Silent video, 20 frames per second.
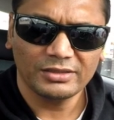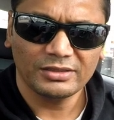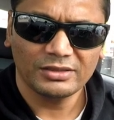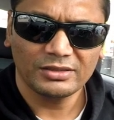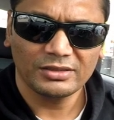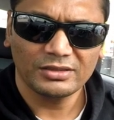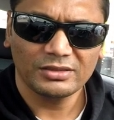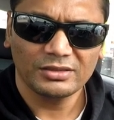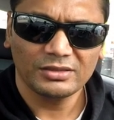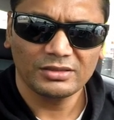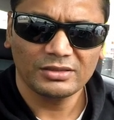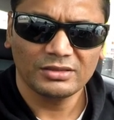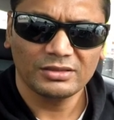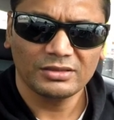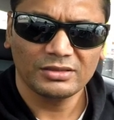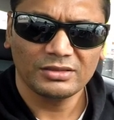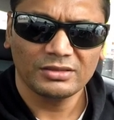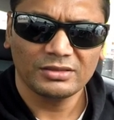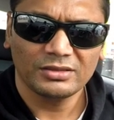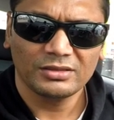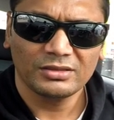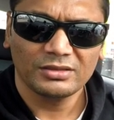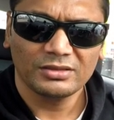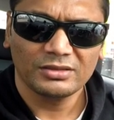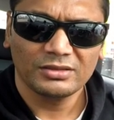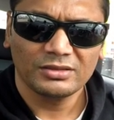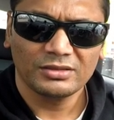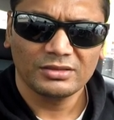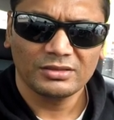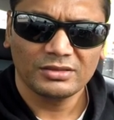
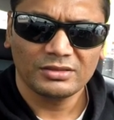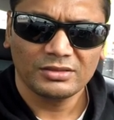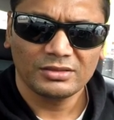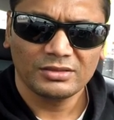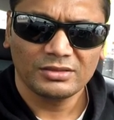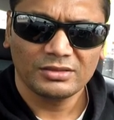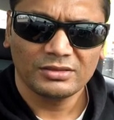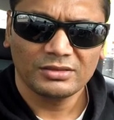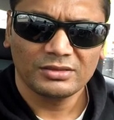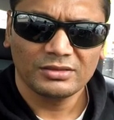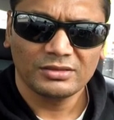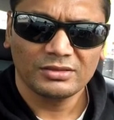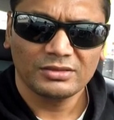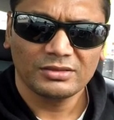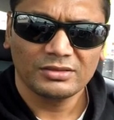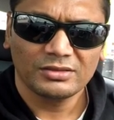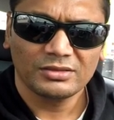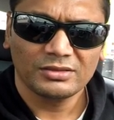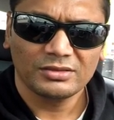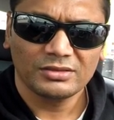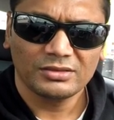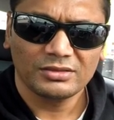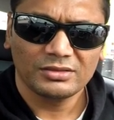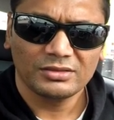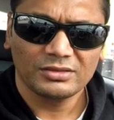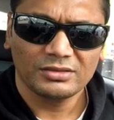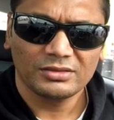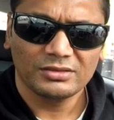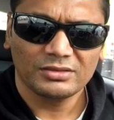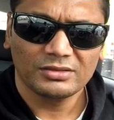
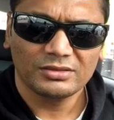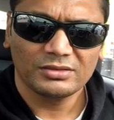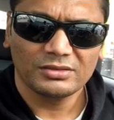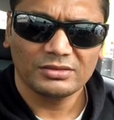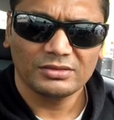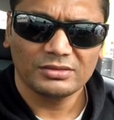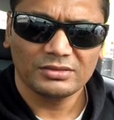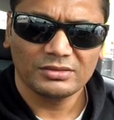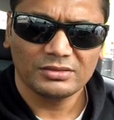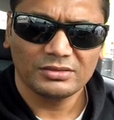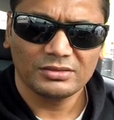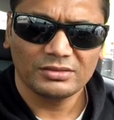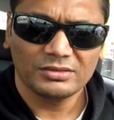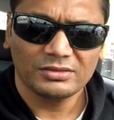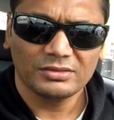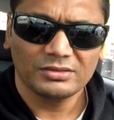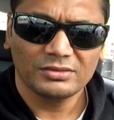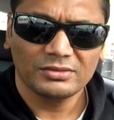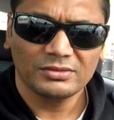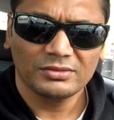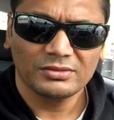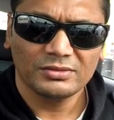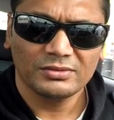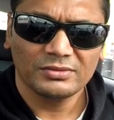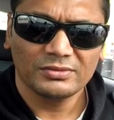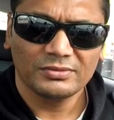(no one is talking)